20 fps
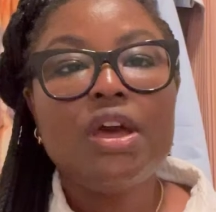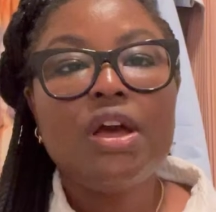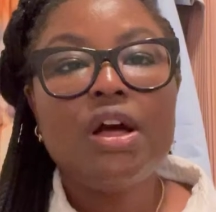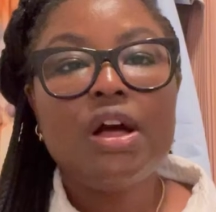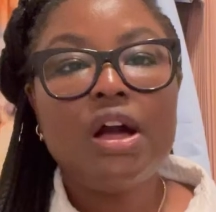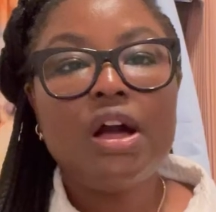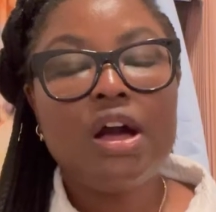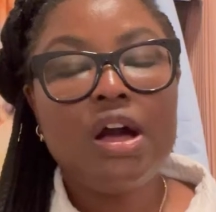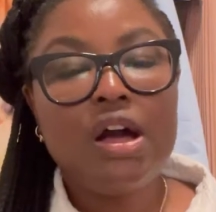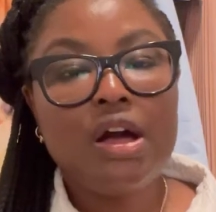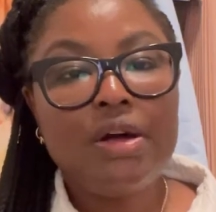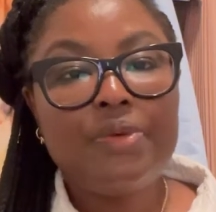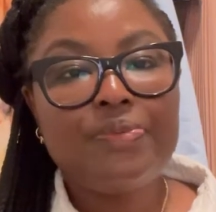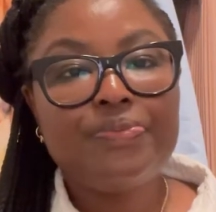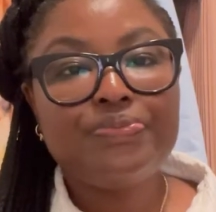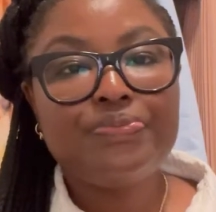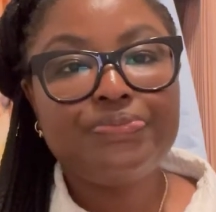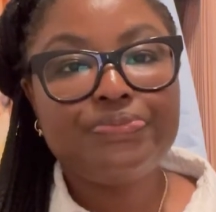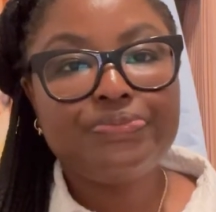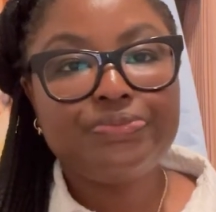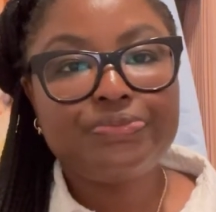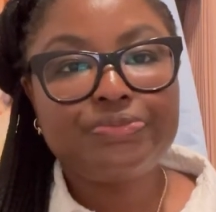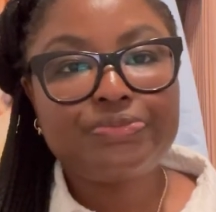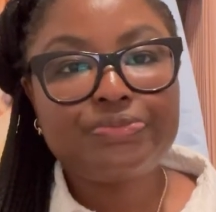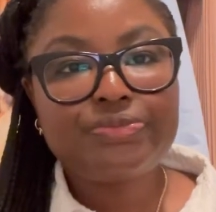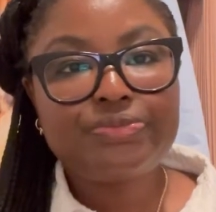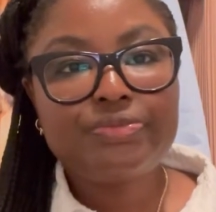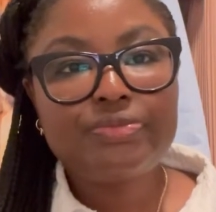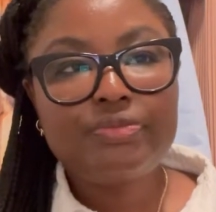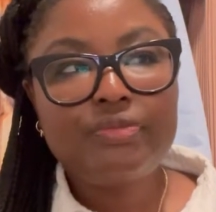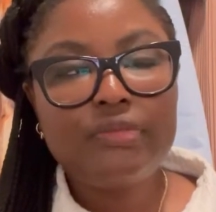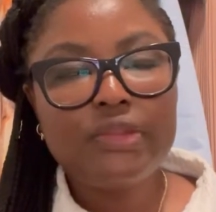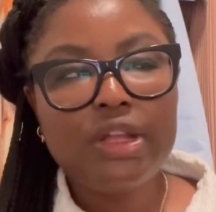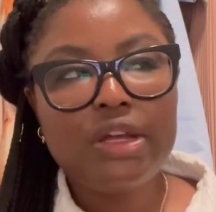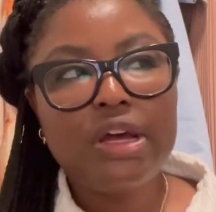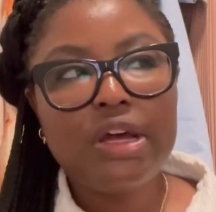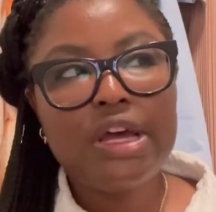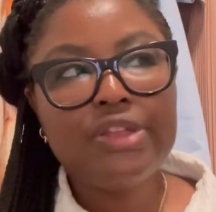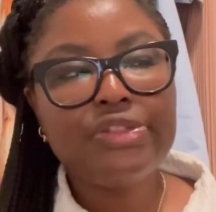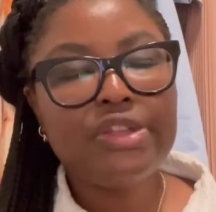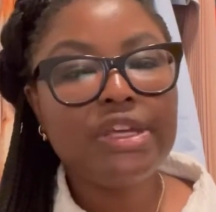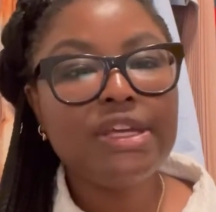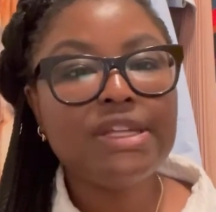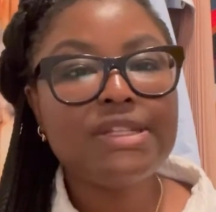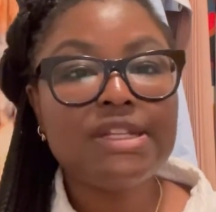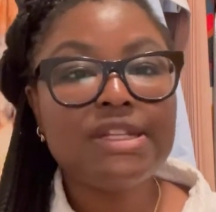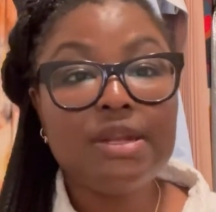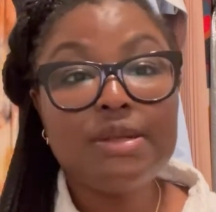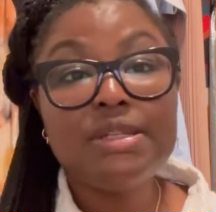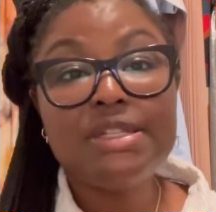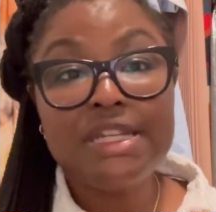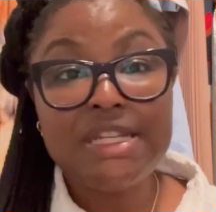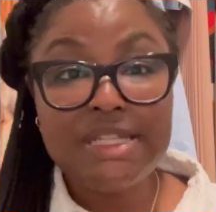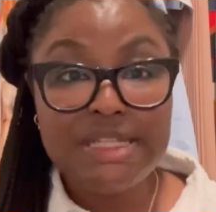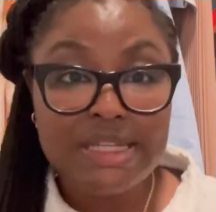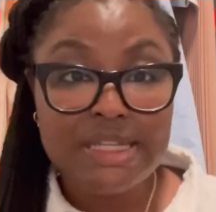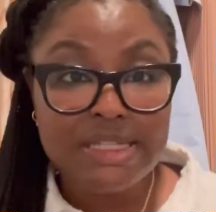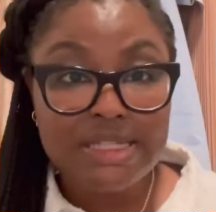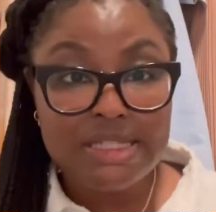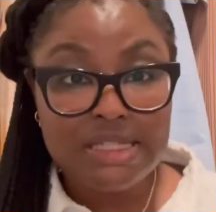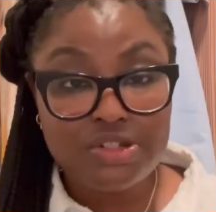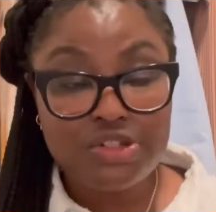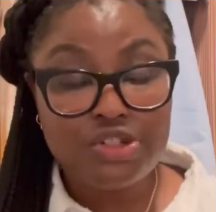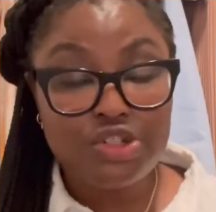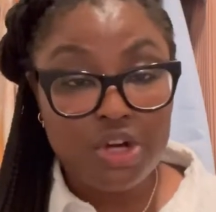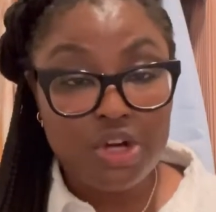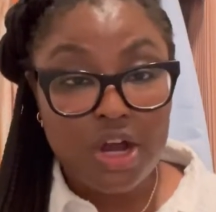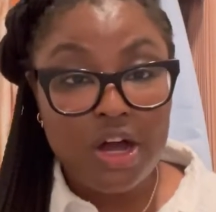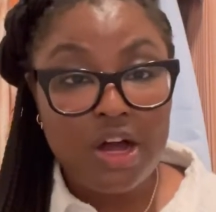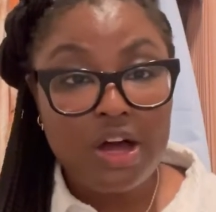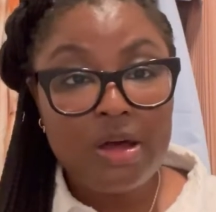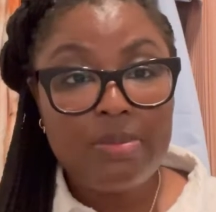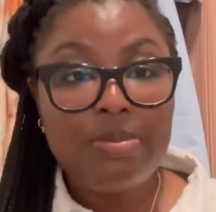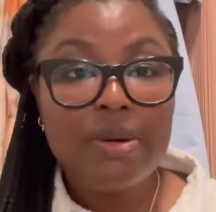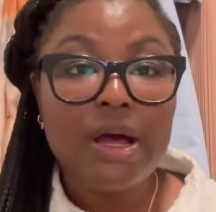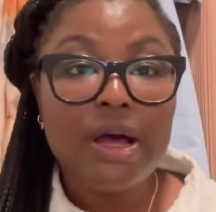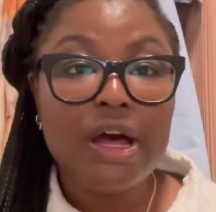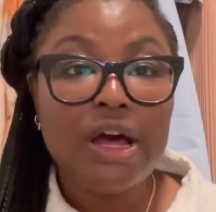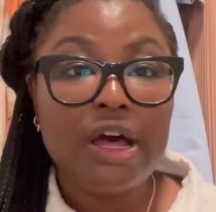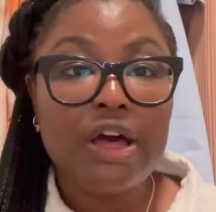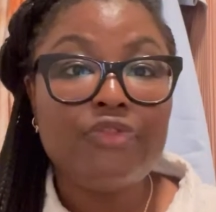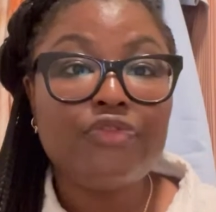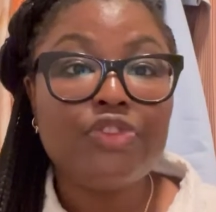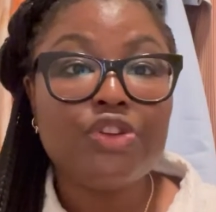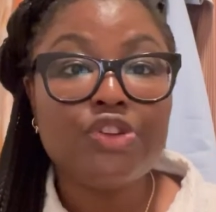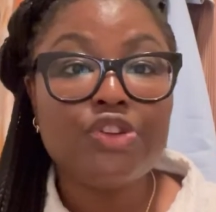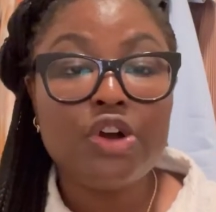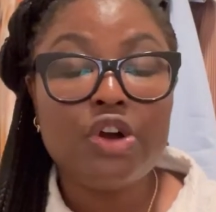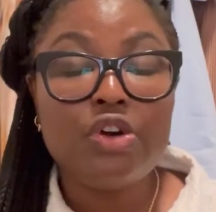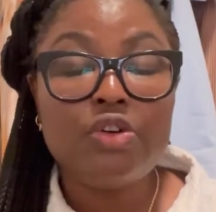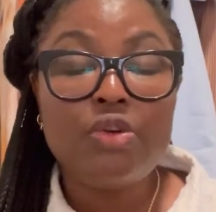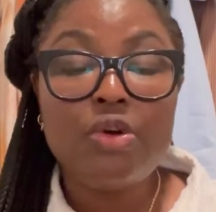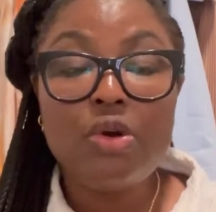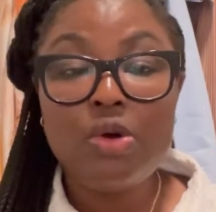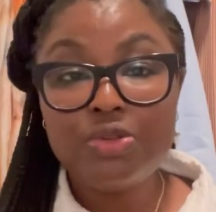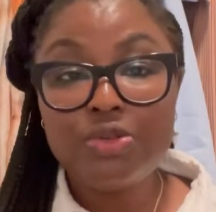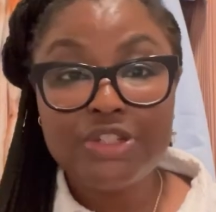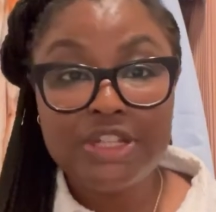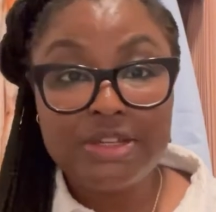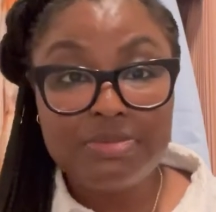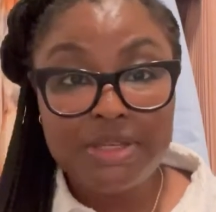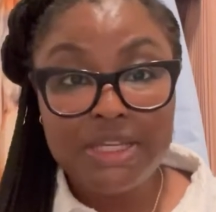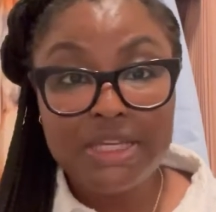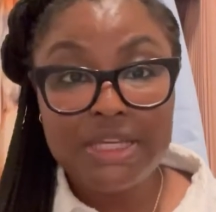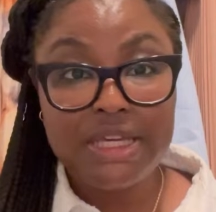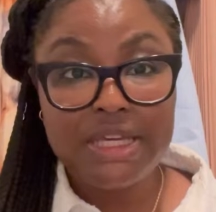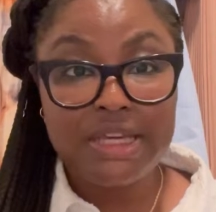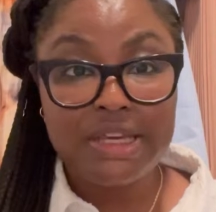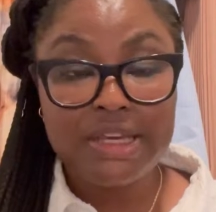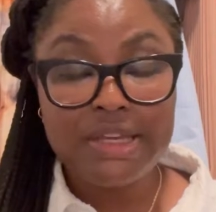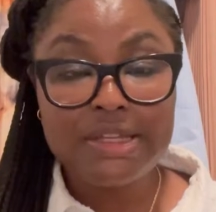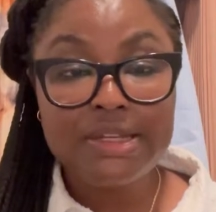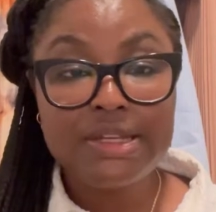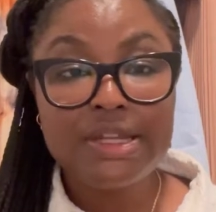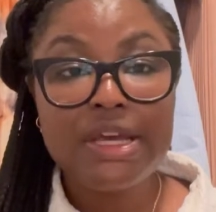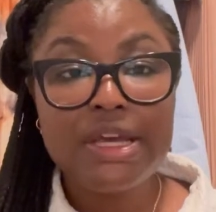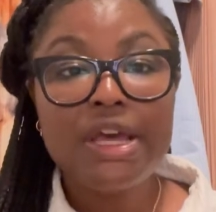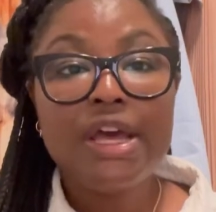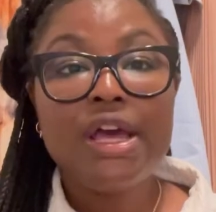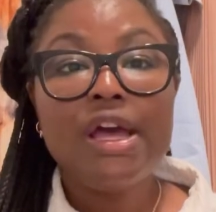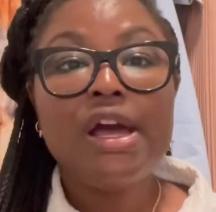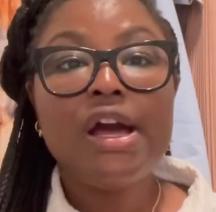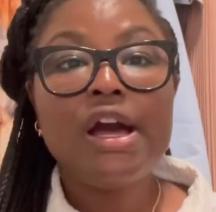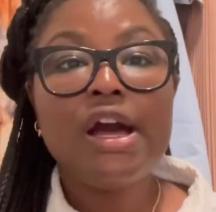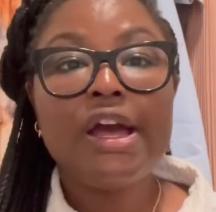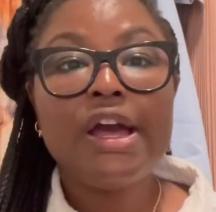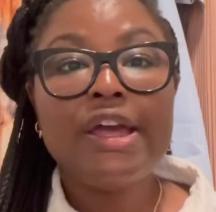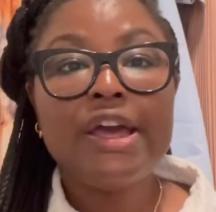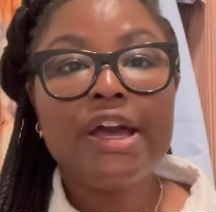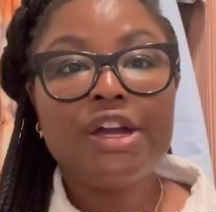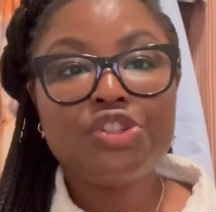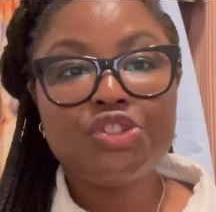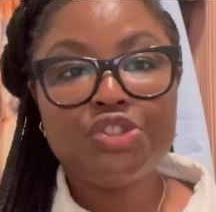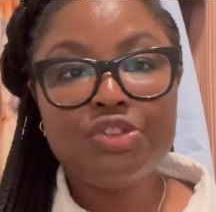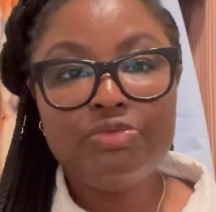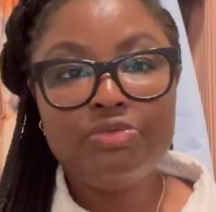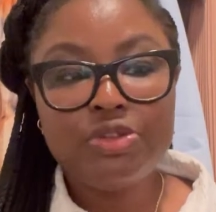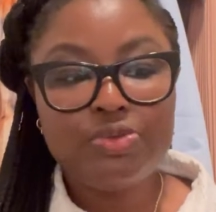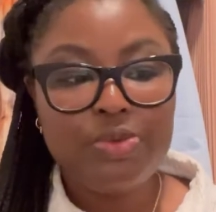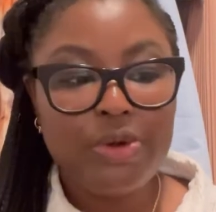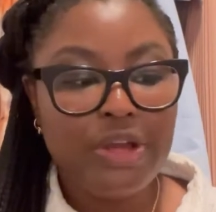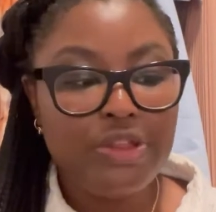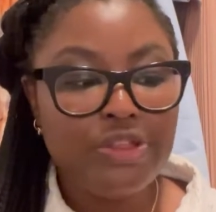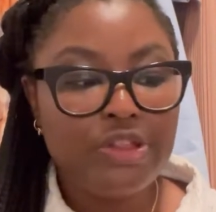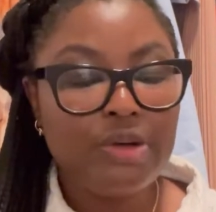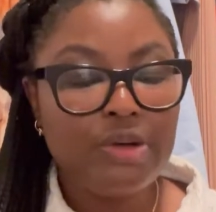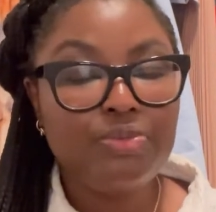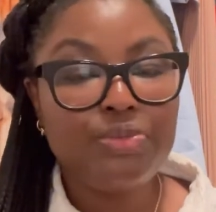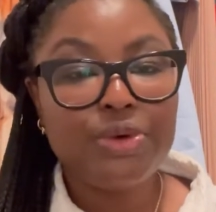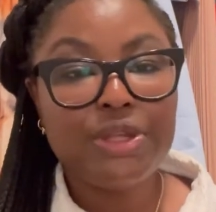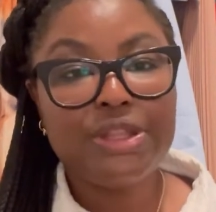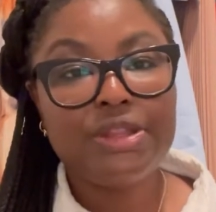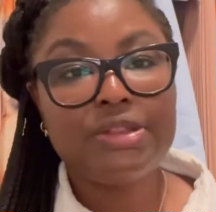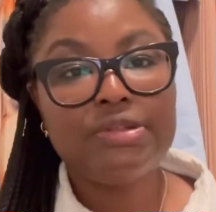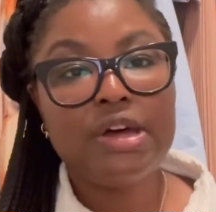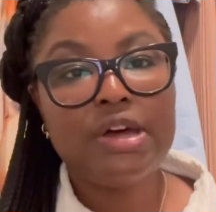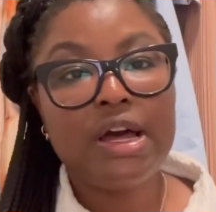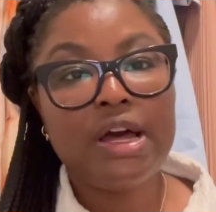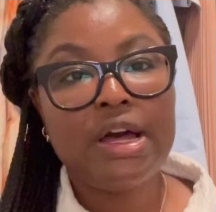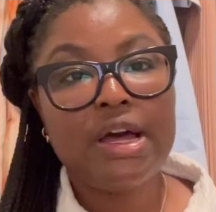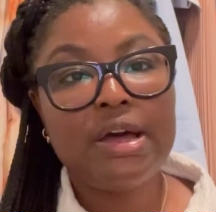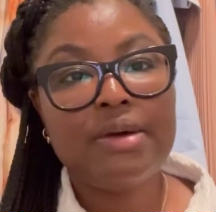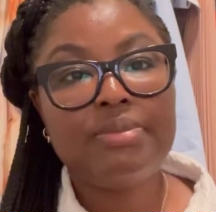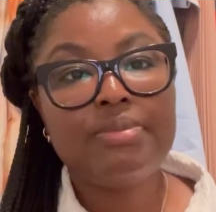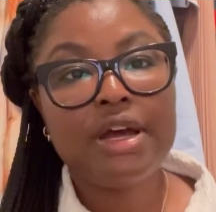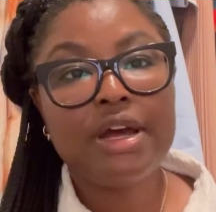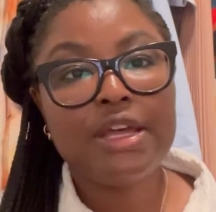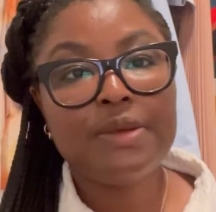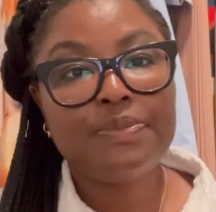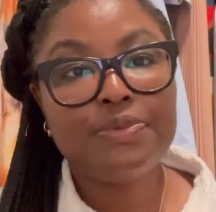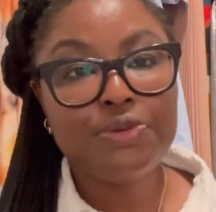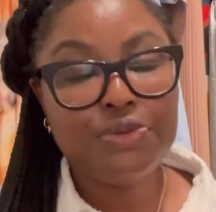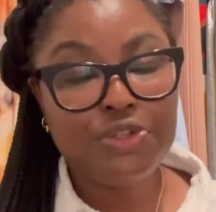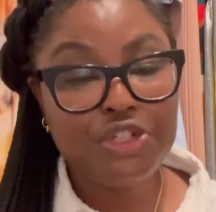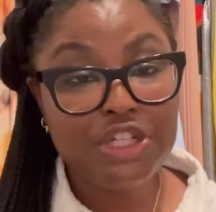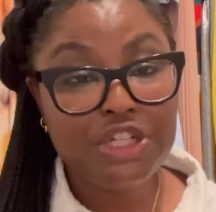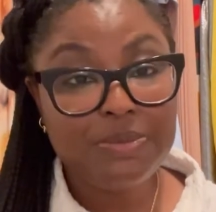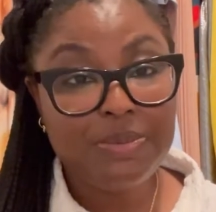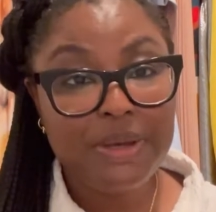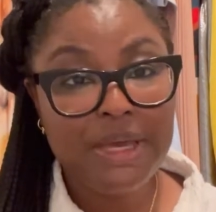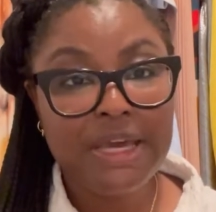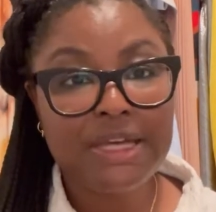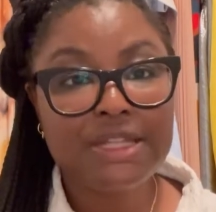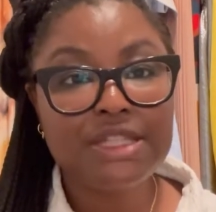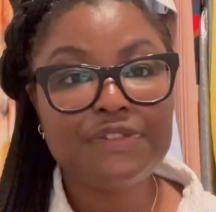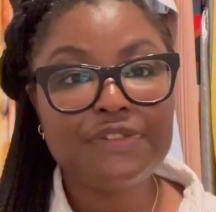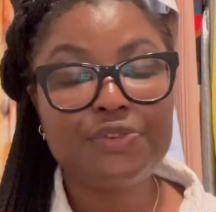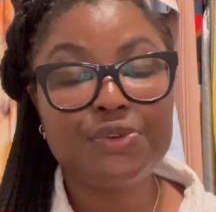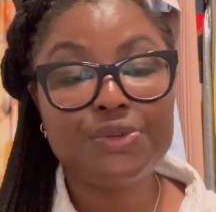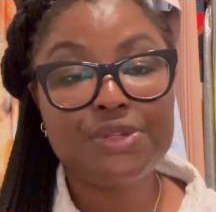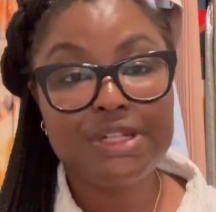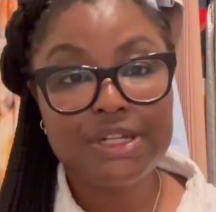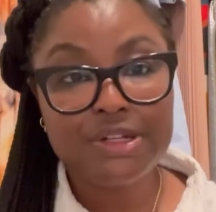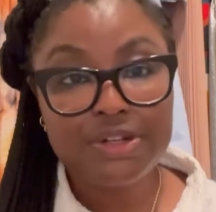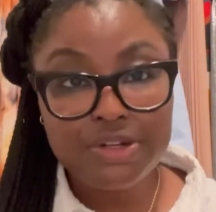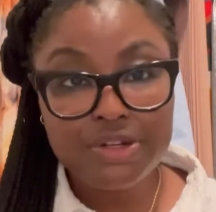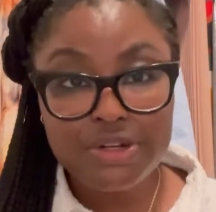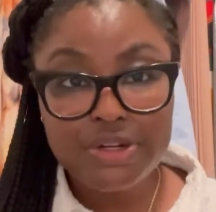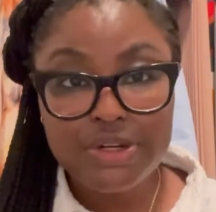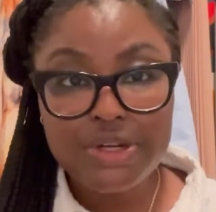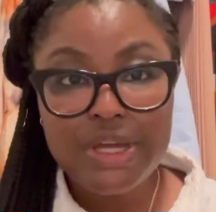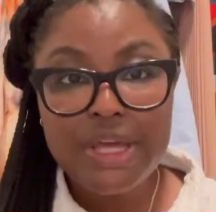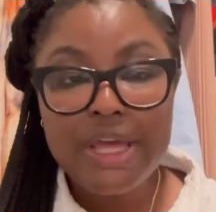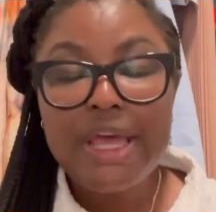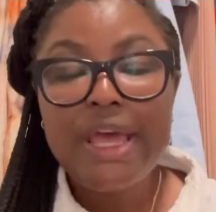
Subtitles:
I think it did a decent job of, holding me in. I actually was wearing them with my Poochie pants for dinner.